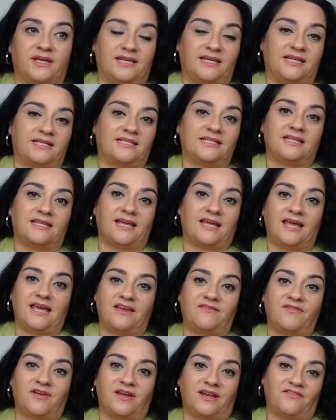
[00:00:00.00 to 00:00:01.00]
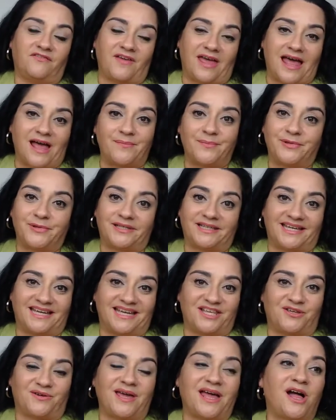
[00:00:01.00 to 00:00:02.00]
into the Avon family
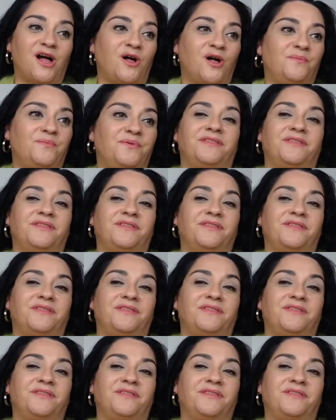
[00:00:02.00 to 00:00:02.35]
and you help